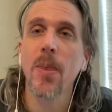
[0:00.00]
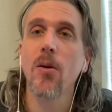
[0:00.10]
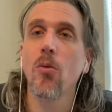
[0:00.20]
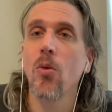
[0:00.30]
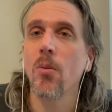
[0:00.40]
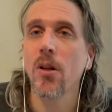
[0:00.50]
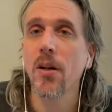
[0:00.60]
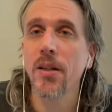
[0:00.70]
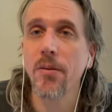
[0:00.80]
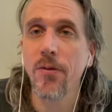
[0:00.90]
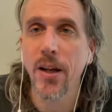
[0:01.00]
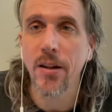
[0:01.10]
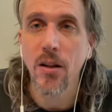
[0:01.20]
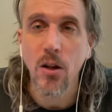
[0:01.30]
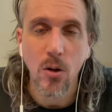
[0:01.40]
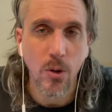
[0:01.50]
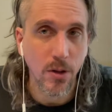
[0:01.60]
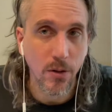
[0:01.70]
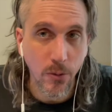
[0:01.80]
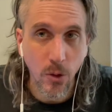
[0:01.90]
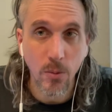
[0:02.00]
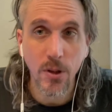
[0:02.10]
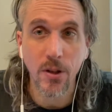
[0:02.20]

where I'm a longtime fan with an informed and